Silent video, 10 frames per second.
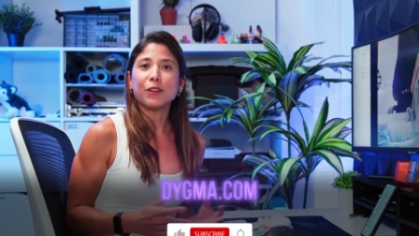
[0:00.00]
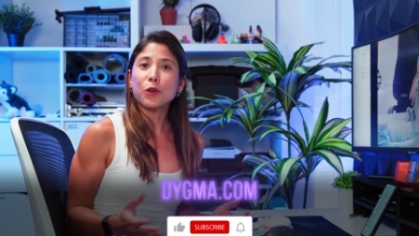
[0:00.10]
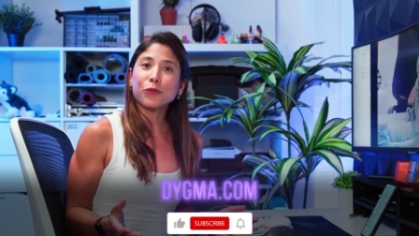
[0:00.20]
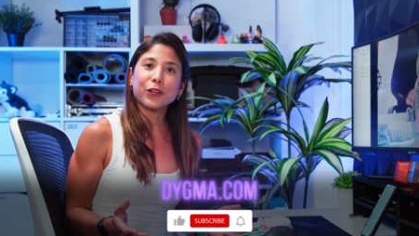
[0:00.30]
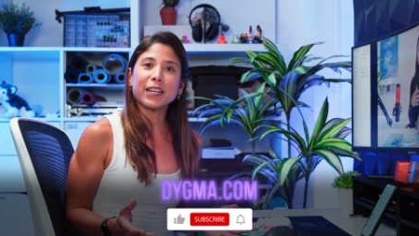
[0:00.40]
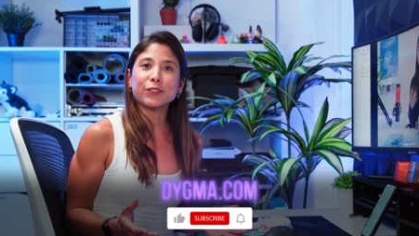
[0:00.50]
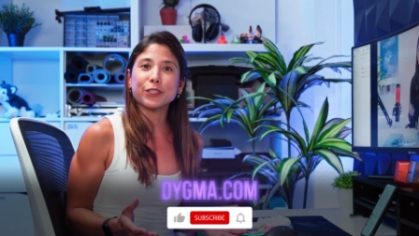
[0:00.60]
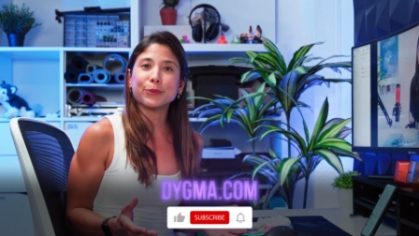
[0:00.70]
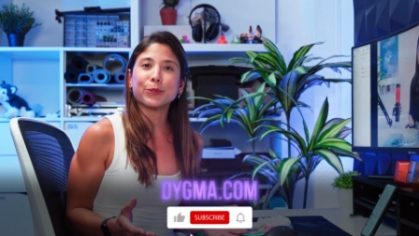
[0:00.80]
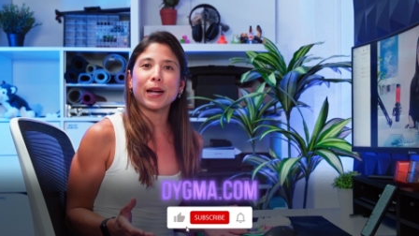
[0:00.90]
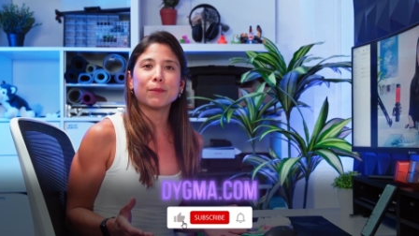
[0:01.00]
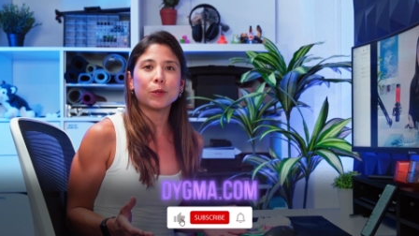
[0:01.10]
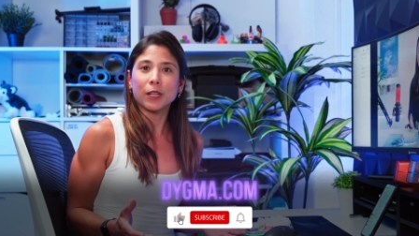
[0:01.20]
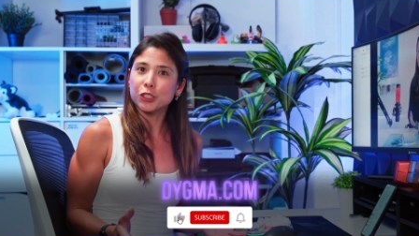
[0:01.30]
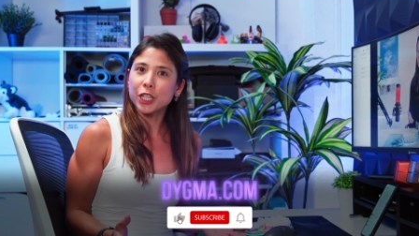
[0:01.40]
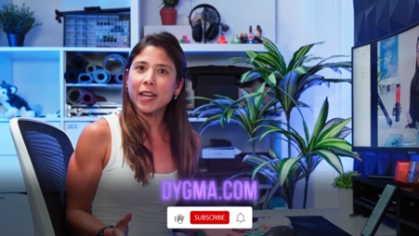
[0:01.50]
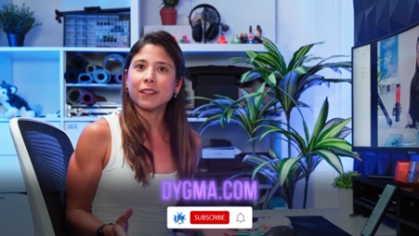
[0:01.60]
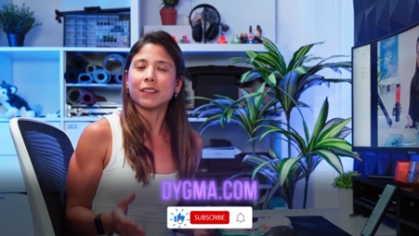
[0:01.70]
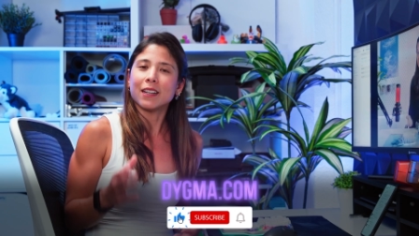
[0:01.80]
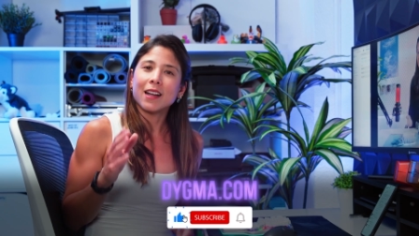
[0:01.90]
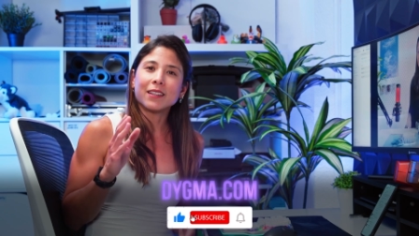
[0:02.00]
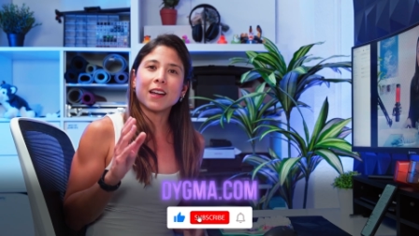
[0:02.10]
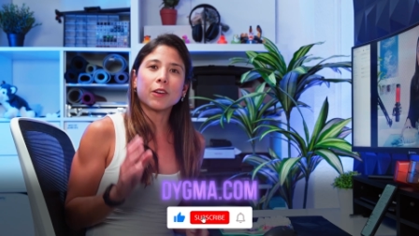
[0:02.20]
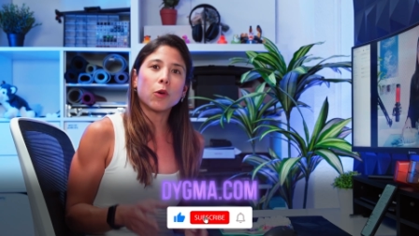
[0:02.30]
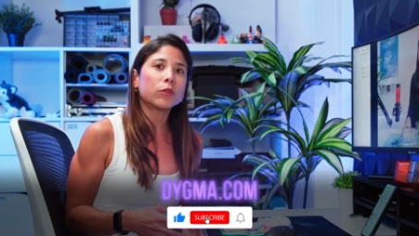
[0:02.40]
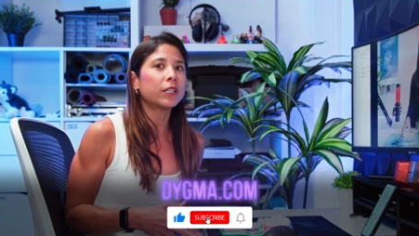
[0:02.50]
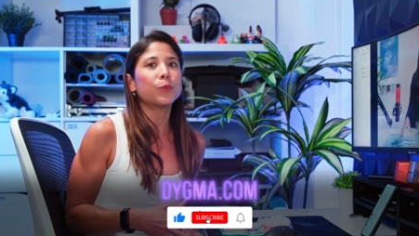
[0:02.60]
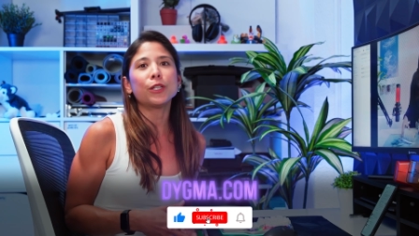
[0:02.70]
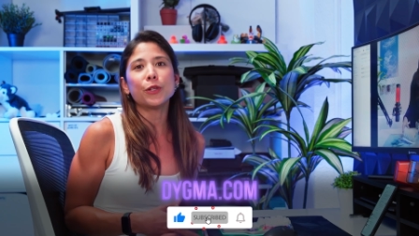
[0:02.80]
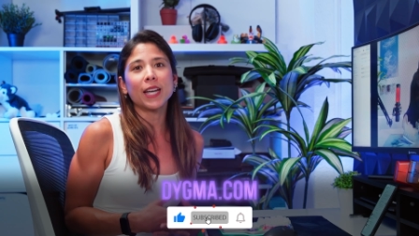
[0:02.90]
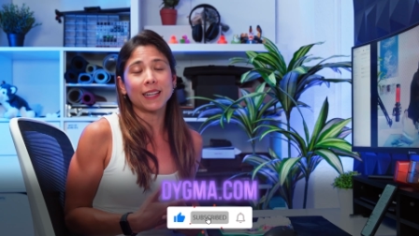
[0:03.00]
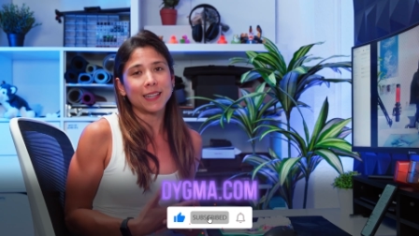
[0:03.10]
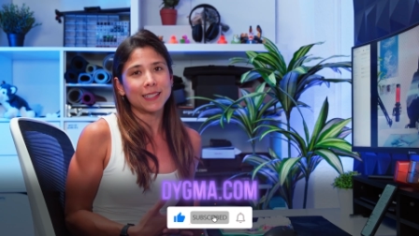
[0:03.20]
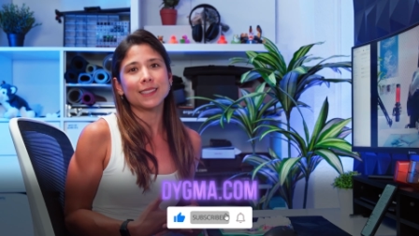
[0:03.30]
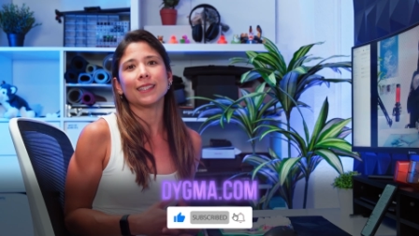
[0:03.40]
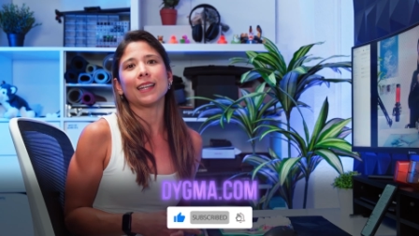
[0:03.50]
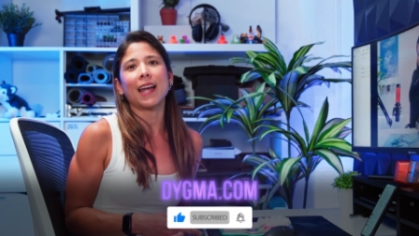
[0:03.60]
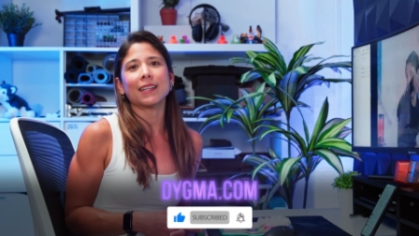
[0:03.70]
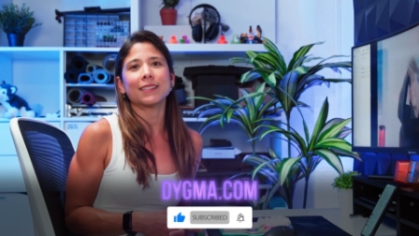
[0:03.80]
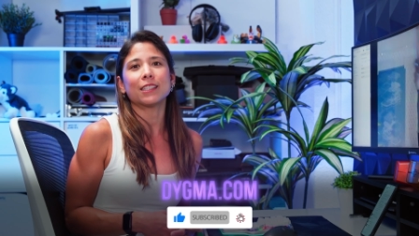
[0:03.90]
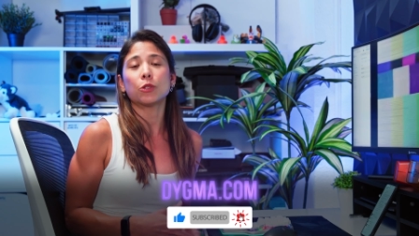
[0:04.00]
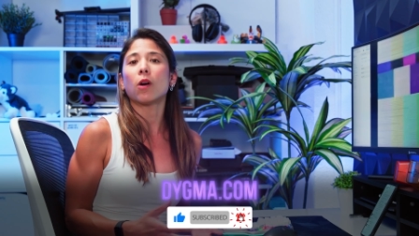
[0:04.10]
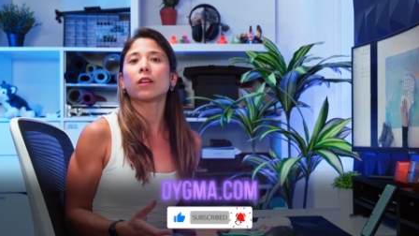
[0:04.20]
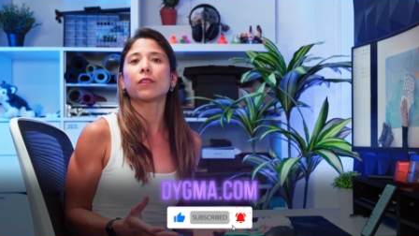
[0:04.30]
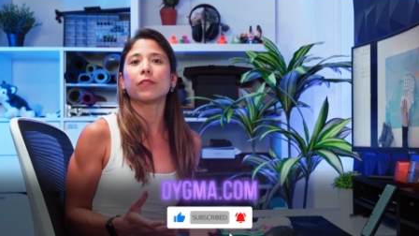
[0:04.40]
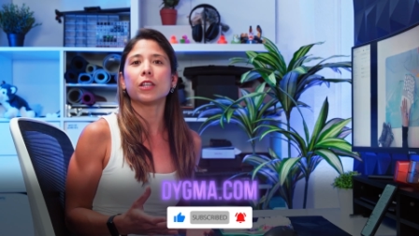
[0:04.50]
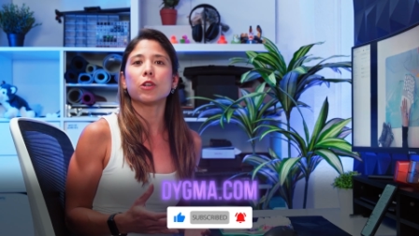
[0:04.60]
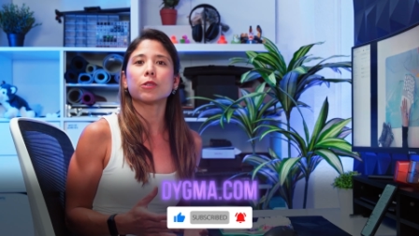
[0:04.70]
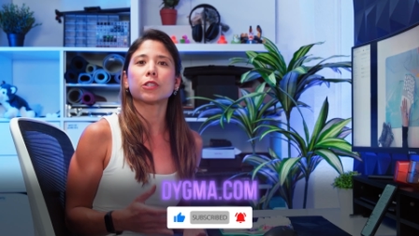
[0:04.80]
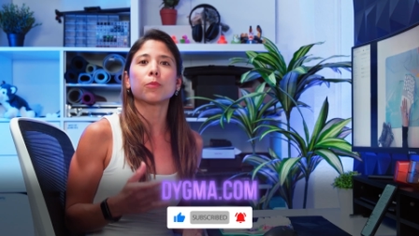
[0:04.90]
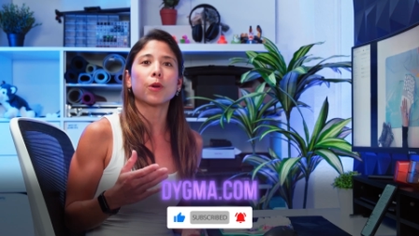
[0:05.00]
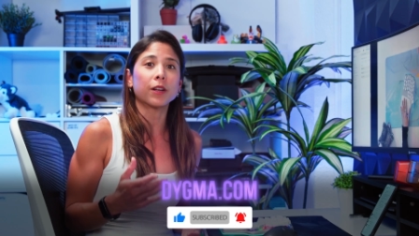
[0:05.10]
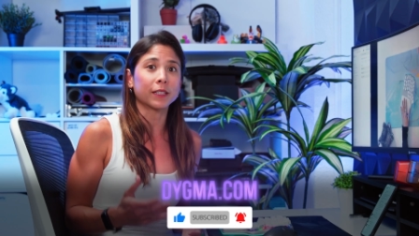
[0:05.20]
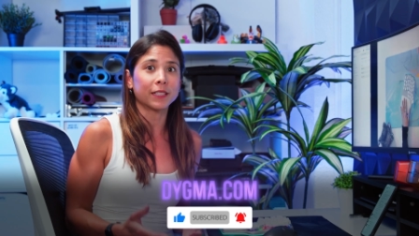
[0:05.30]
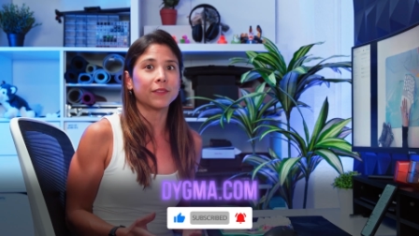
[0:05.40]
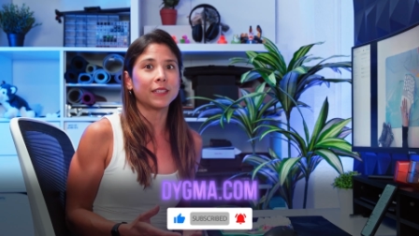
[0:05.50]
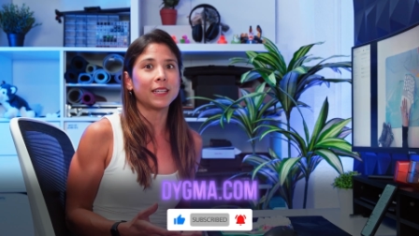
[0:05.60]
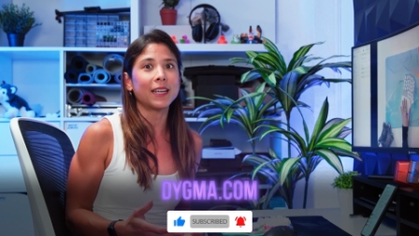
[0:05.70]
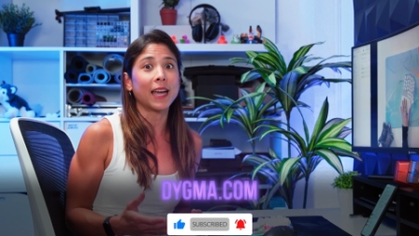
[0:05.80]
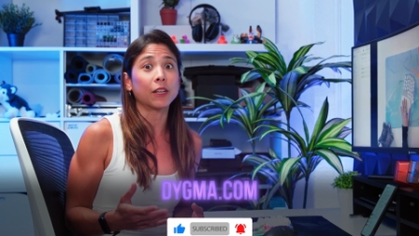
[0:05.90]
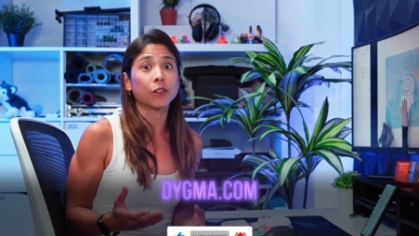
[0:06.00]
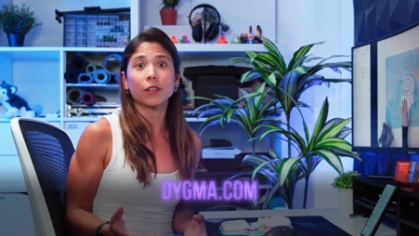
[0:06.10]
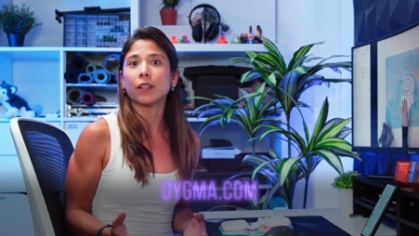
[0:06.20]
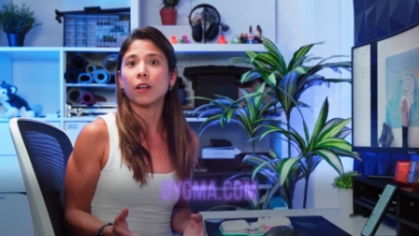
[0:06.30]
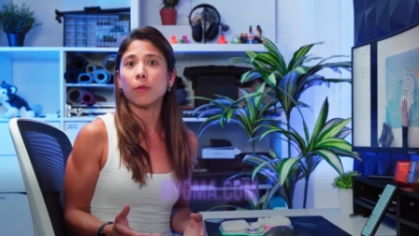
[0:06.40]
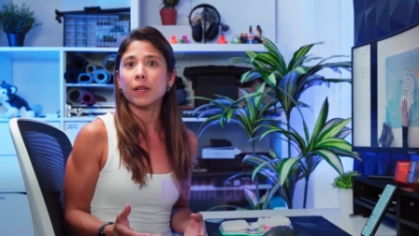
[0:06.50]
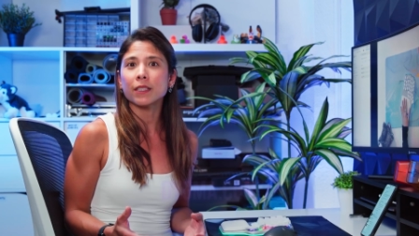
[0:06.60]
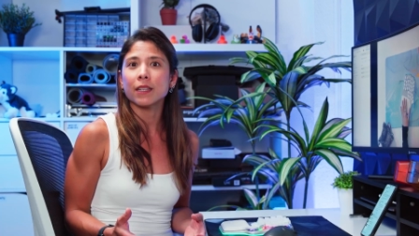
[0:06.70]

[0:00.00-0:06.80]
And don't forget to subscribe to our channel. Not only will you get instant access to all our videos on productivity and ergonomics,